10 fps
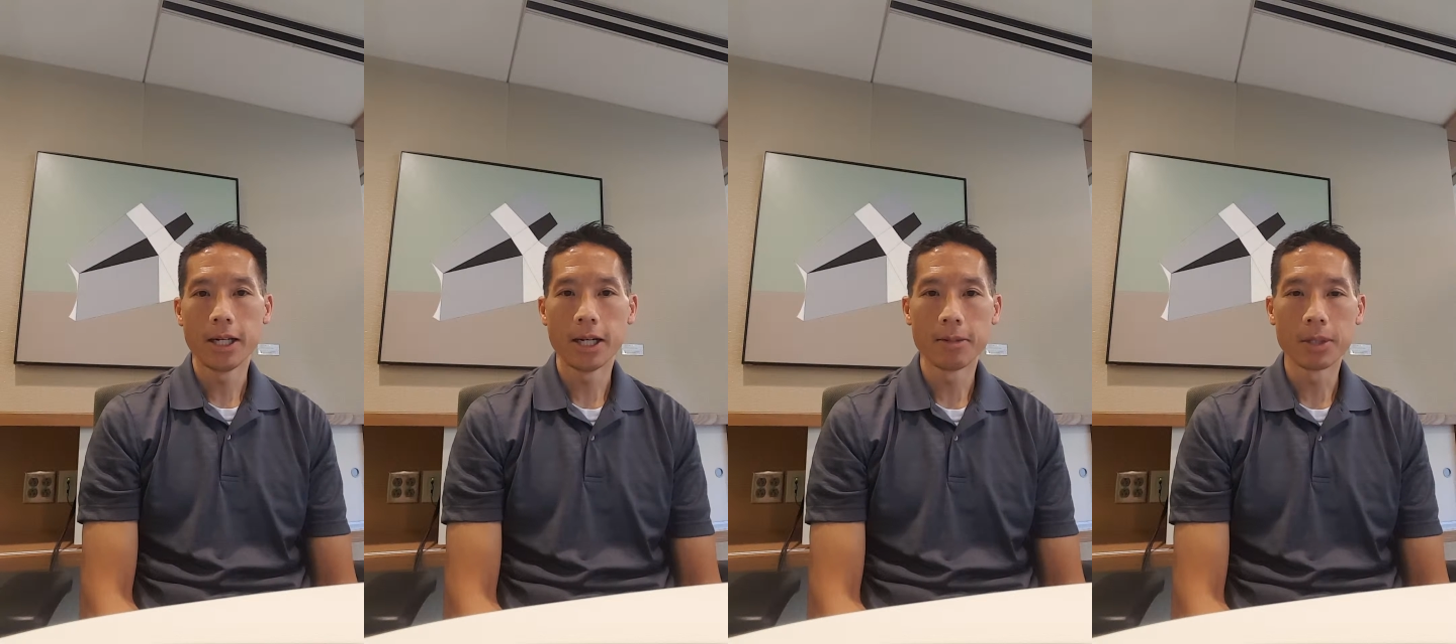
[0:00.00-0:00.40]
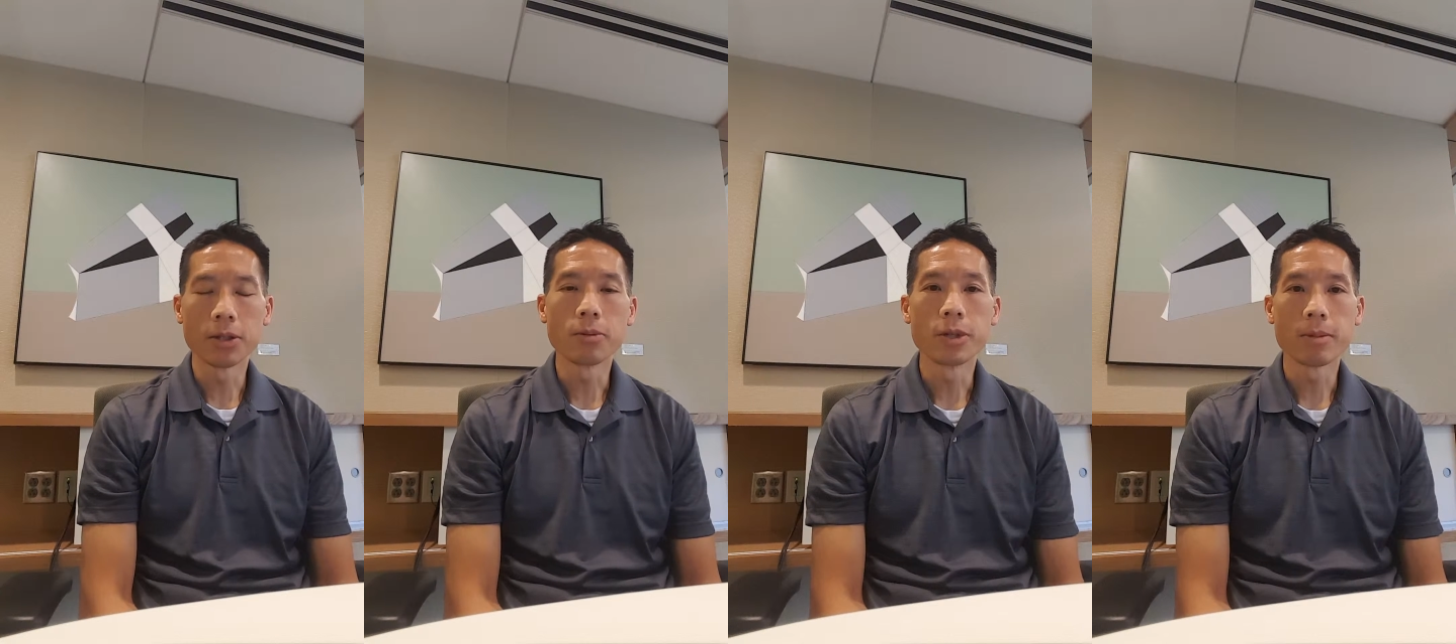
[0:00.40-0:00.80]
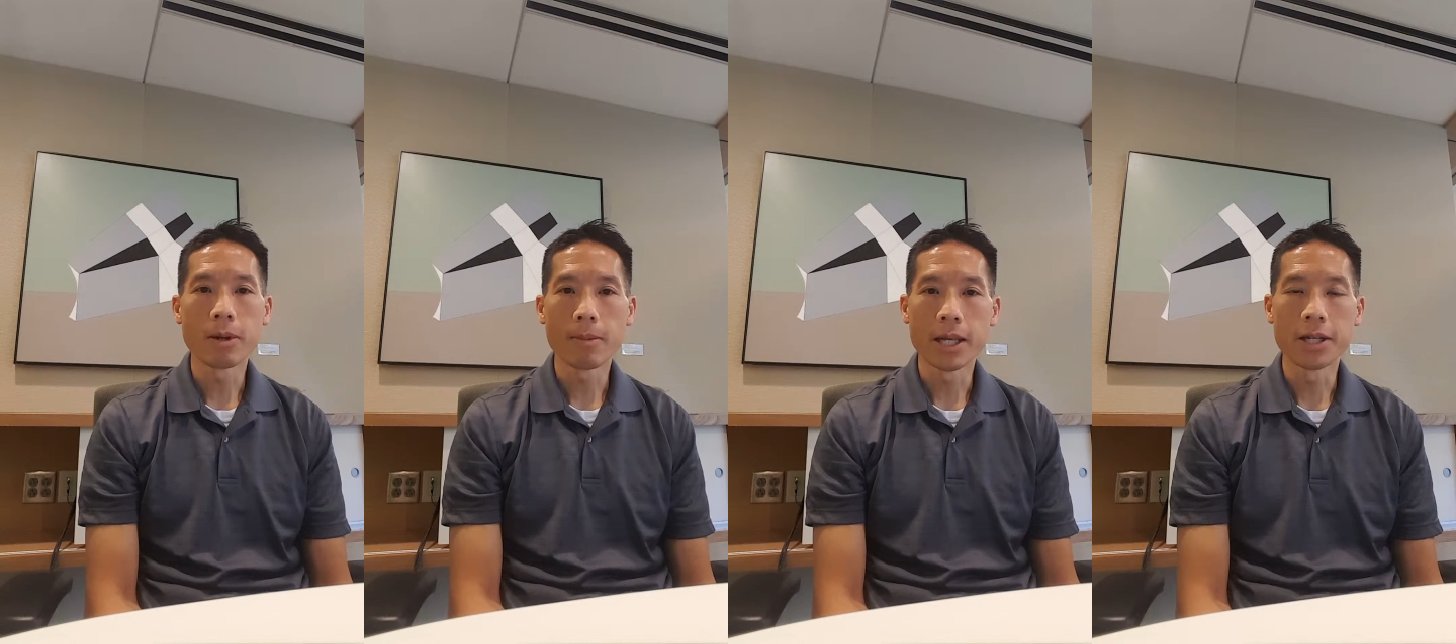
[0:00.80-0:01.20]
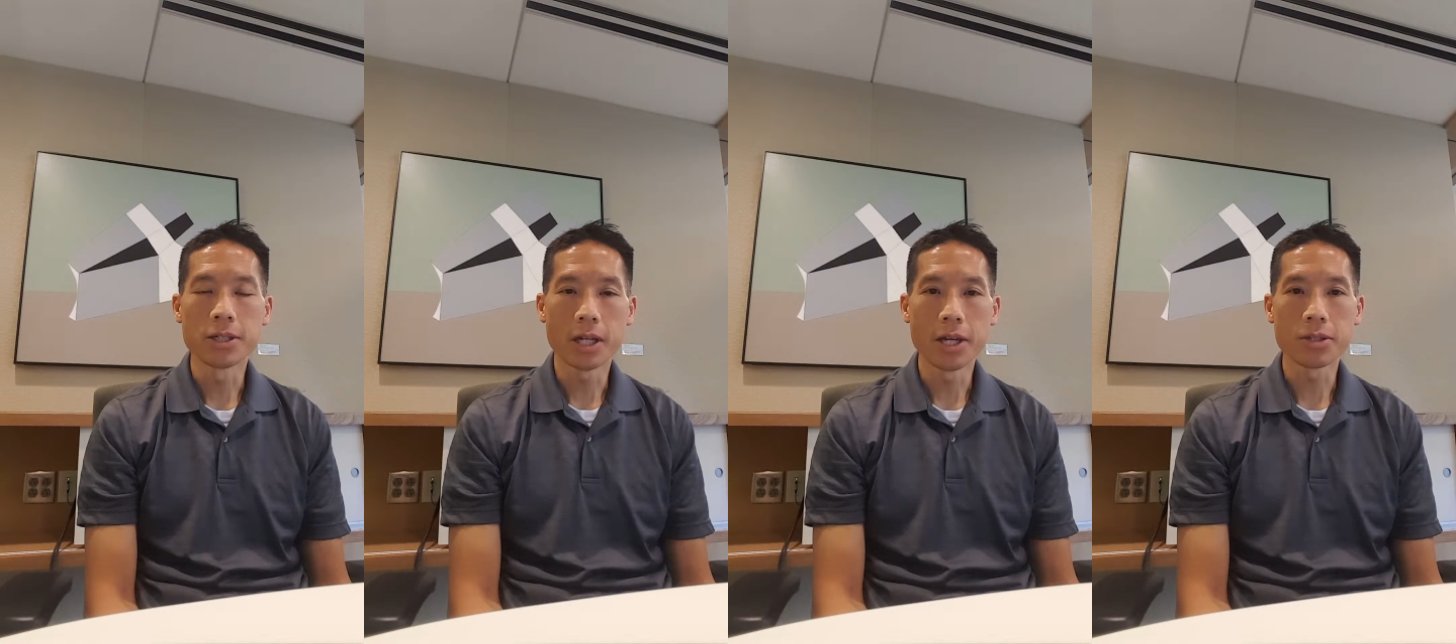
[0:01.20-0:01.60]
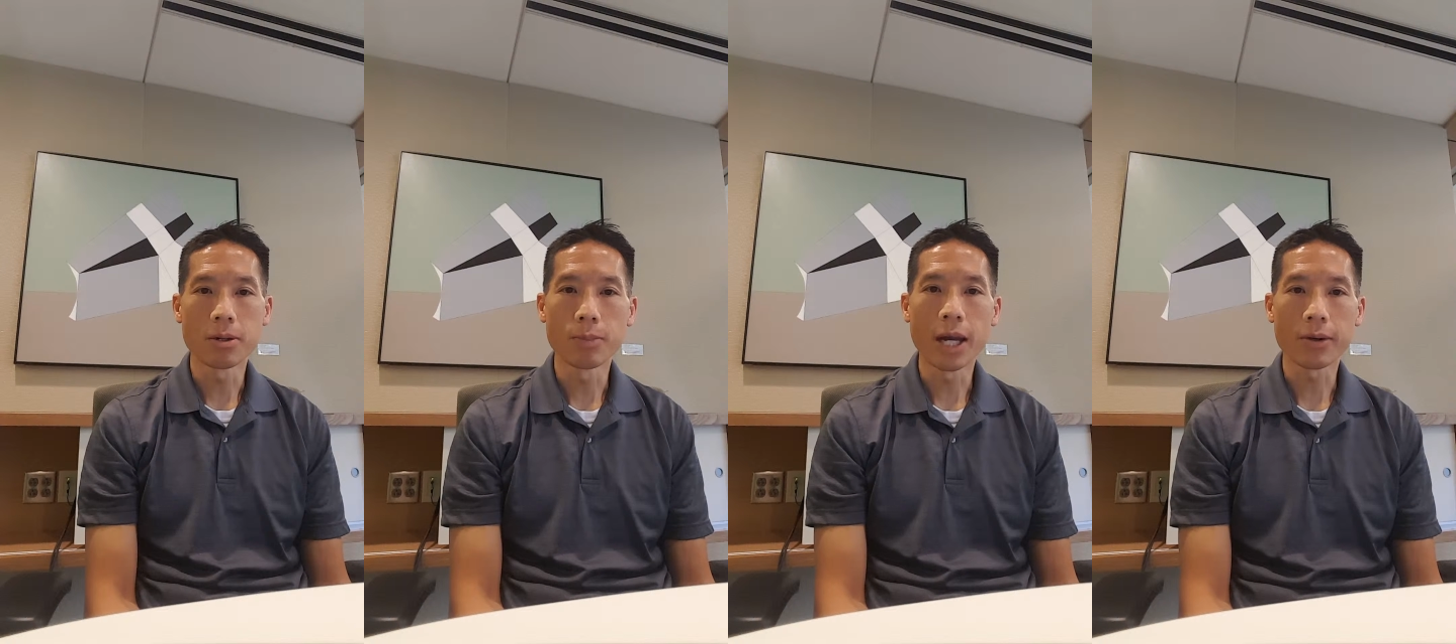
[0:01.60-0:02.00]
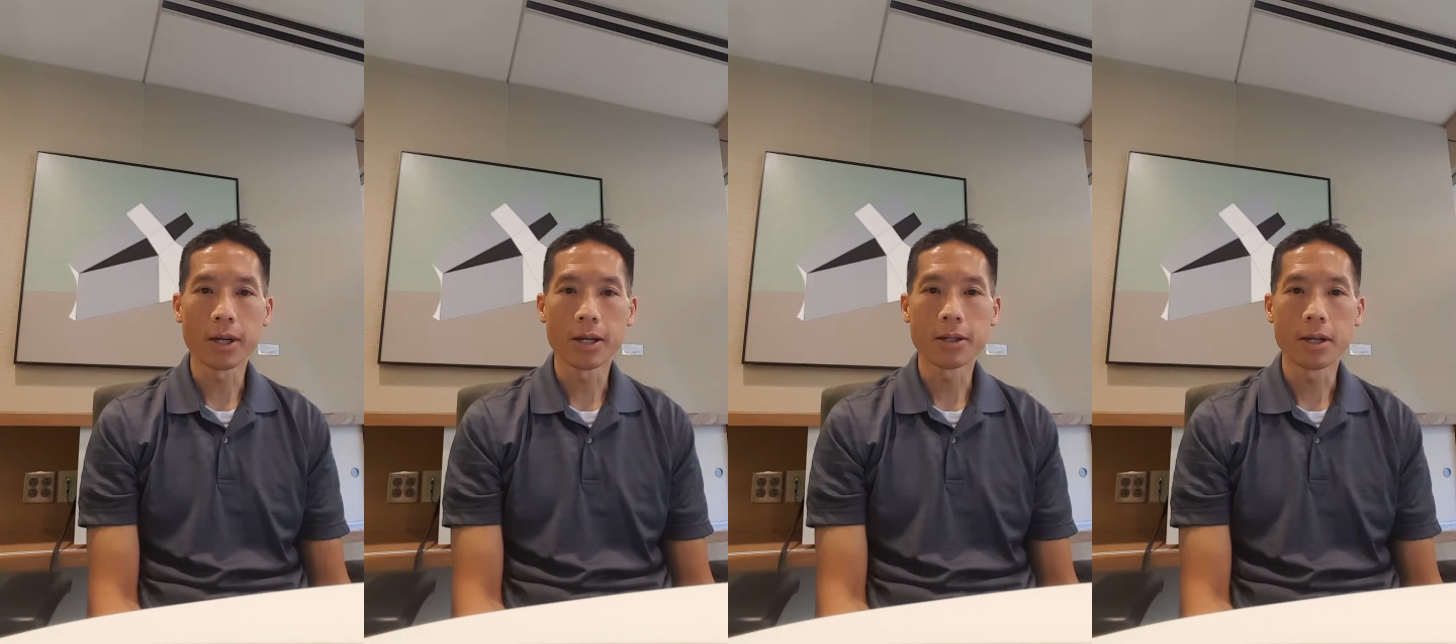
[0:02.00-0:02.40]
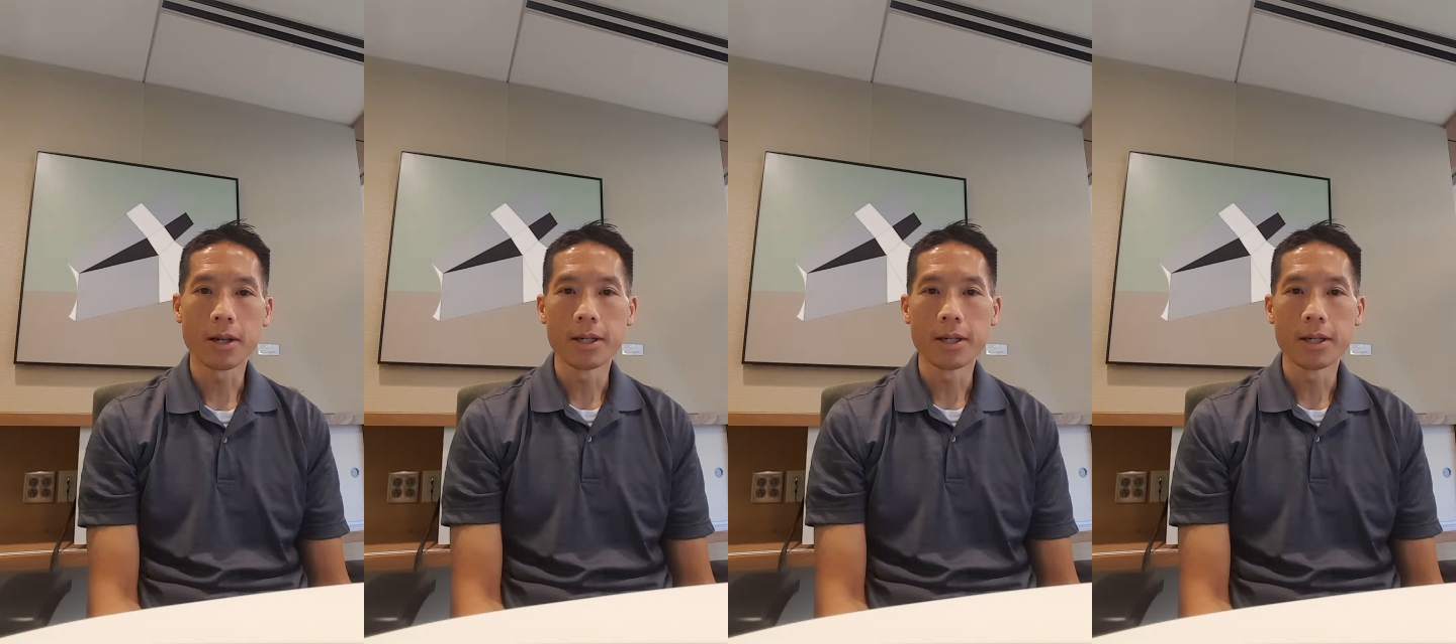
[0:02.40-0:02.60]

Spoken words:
A little bit about my educational background.